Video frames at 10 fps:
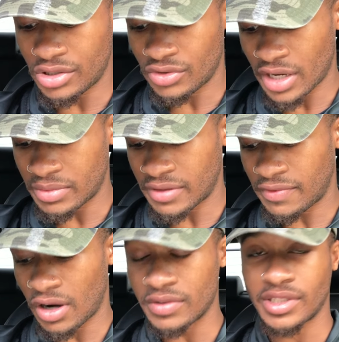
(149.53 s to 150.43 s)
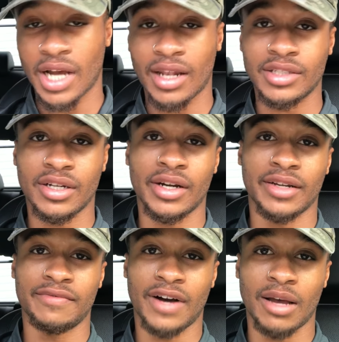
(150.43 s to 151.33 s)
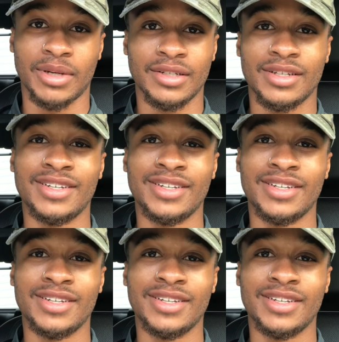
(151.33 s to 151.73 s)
your dreams involves solitary confinement.